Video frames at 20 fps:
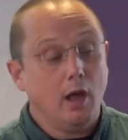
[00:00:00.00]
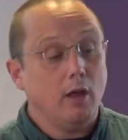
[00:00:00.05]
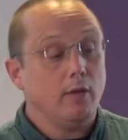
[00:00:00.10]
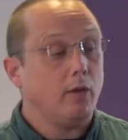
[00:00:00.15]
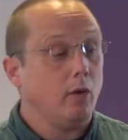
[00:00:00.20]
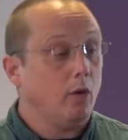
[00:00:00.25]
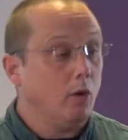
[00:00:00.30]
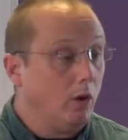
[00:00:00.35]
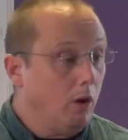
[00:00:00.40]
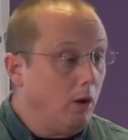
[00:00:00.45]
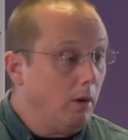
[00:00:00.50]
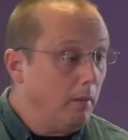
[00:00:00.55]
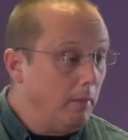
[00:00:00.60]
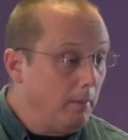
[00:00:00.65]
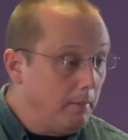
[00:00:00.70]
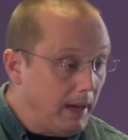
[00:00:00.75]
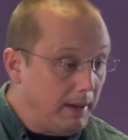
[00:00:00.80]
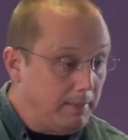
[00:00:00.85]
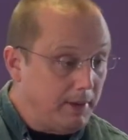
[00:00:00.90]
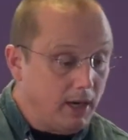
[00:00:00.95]
for
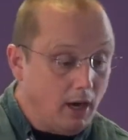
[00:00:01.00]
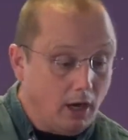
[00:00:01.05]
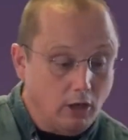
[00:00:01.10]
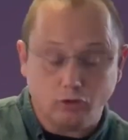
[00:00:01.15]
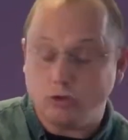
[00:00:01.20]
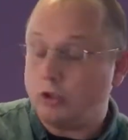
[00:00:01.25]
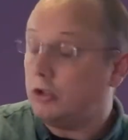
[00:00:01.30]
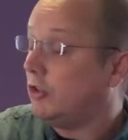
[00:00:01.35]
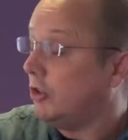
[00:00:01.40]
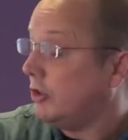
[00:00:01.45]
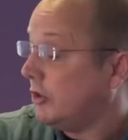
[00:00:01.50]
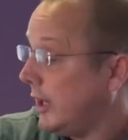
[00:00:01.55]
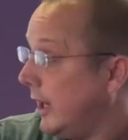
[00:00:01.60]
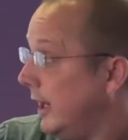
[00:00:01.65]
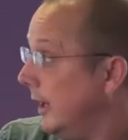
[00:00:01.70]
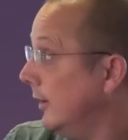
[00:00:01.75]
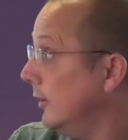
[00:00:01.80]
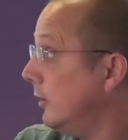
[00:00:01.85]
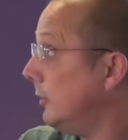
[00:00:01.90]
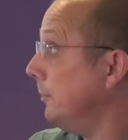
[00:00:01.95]
maybe hundreds of
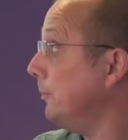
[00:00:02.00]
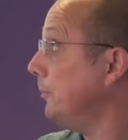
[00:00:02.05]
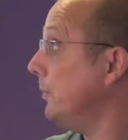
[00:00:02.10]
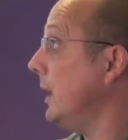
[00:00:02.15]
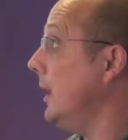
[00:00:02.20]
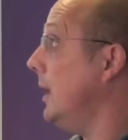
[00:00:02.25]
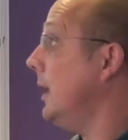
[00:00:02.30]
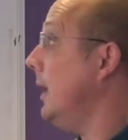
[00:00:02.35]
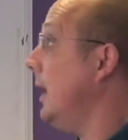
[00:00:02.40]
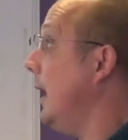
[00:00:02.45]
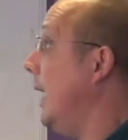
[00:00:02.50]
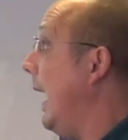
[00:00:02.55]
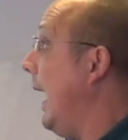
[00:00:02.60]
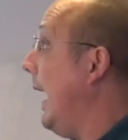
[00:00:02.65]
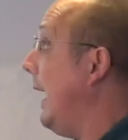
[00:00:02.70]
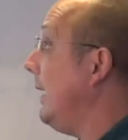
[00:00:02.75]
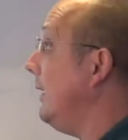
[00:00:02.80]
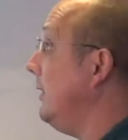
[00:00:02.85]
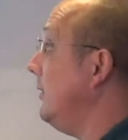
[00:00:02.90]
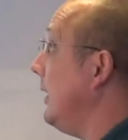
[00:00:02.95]
years.
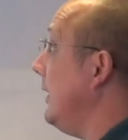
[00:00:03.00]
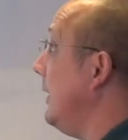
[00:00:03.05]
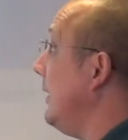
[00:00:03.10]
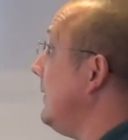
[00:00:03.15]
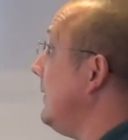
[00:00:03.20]
And it